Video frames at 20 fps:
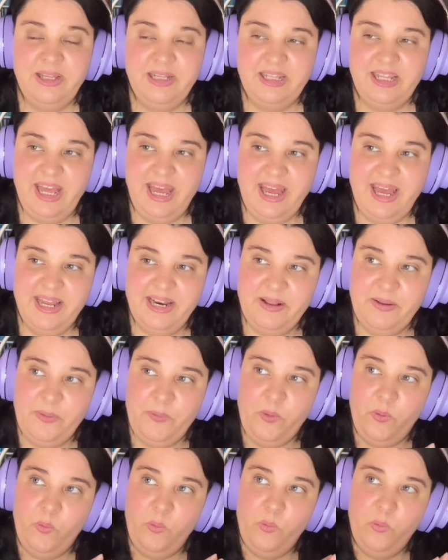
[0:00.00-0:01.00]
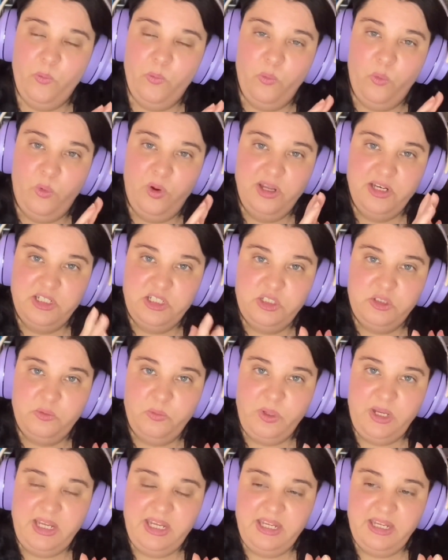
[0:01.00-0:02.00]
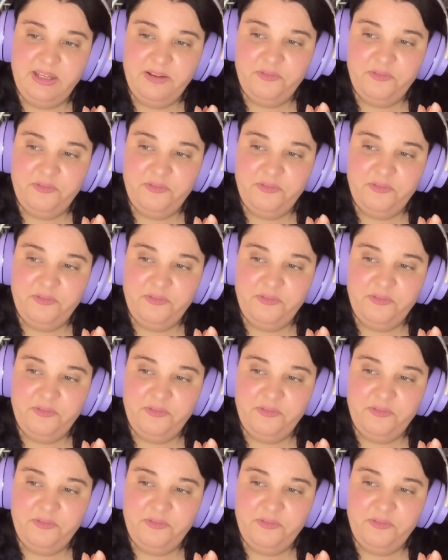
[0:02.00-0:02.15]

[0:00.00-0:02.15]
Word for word: that once we